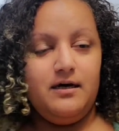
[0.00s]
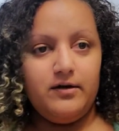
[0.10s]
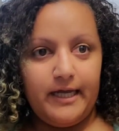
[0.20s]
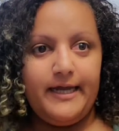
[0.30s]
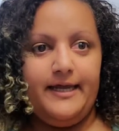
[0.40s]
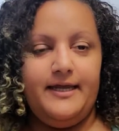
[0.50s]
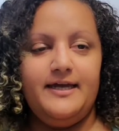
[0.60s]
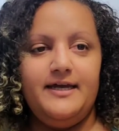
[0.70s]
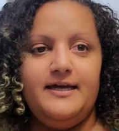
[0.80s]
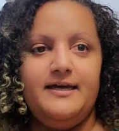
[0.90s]

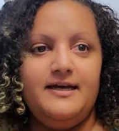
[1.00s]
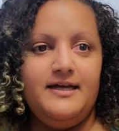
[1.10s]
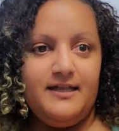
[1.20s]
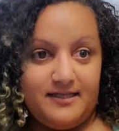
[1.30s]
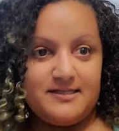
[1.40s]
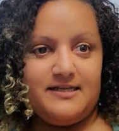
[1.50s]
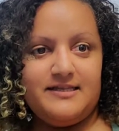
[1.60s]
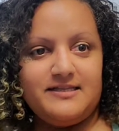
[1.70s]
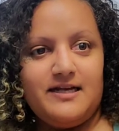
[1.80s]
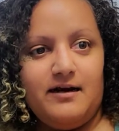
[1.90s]
Okay, let's get
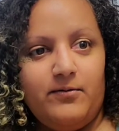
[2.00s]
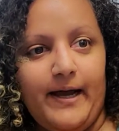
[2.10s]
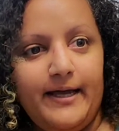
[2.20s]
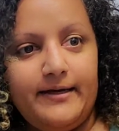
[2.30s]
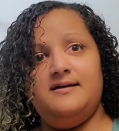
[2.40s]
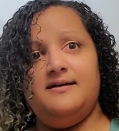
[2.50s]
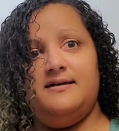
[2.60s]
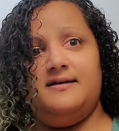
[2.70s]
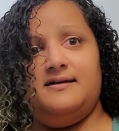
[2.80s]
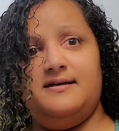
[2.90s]
this hair wet.
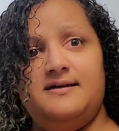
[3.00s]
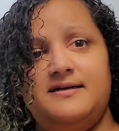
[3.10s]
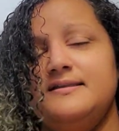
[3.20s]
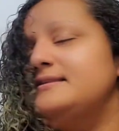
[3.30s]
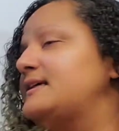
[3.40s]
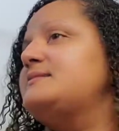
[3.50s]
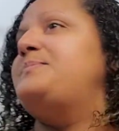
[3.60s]
That's